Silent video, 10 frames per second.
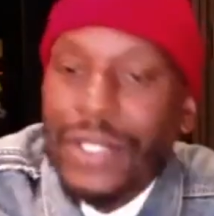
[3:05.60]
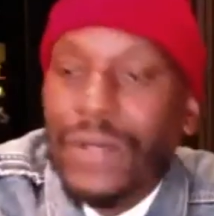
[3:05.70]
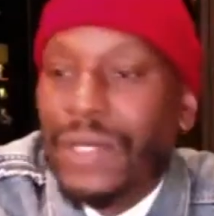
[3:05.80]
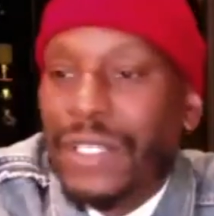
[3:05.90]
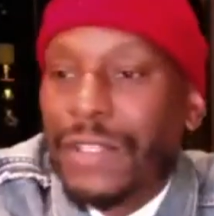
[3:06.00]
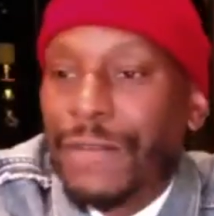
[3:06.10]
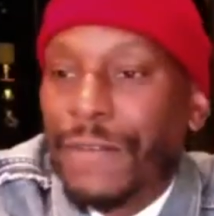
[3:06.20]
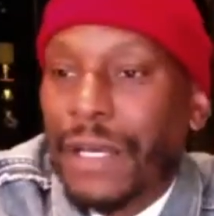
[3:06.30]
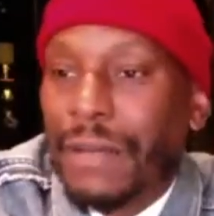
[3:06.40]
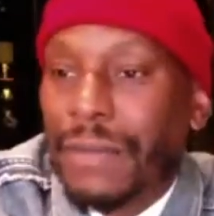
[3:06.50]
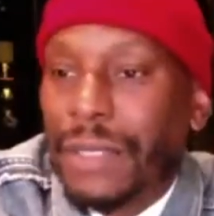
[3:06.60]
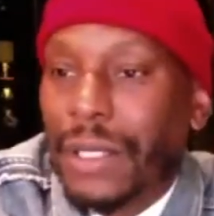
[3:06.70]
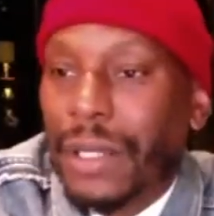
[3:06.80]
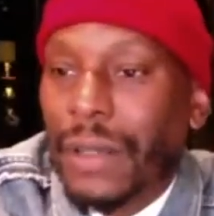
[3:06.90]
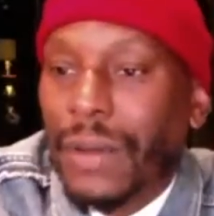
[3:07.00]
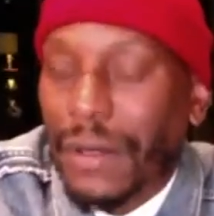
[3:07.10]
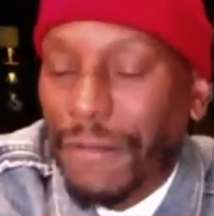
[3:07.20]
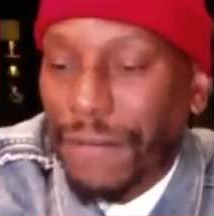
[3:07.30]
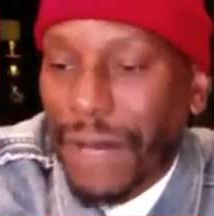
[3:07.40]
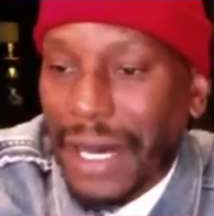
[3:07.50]
I didn't do this film to
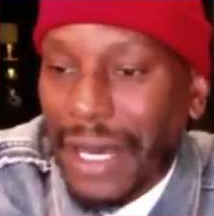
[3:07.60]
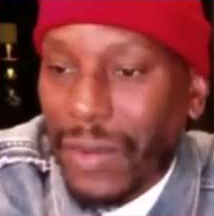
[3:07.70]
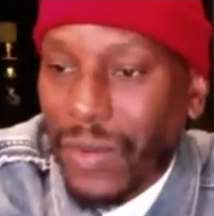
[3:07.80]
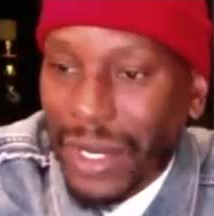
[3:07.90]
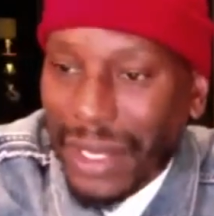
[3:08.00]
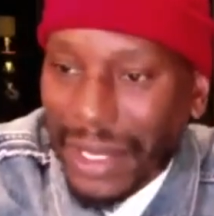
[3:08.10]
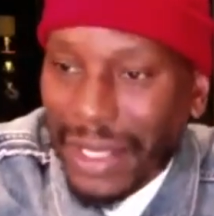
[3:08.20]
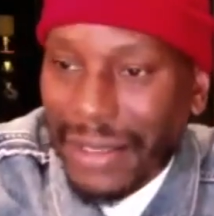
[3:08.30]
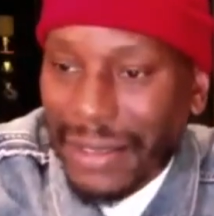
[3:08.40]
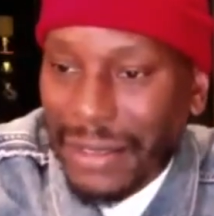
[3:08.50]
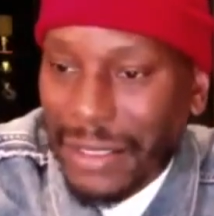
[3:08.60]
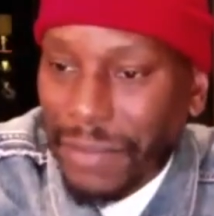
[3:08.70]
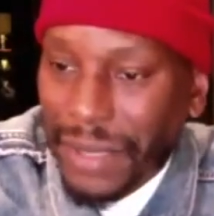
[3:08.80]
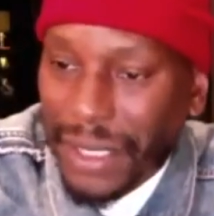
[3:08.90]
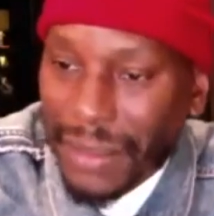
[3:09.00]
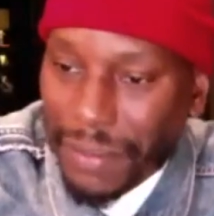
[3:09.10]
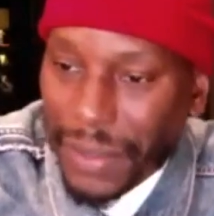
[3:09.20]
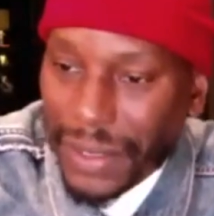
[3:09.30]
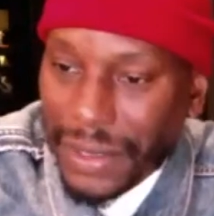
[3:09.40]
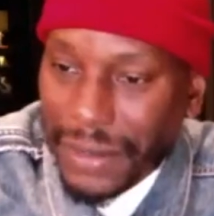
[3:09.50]
glorify what it is to be in prison.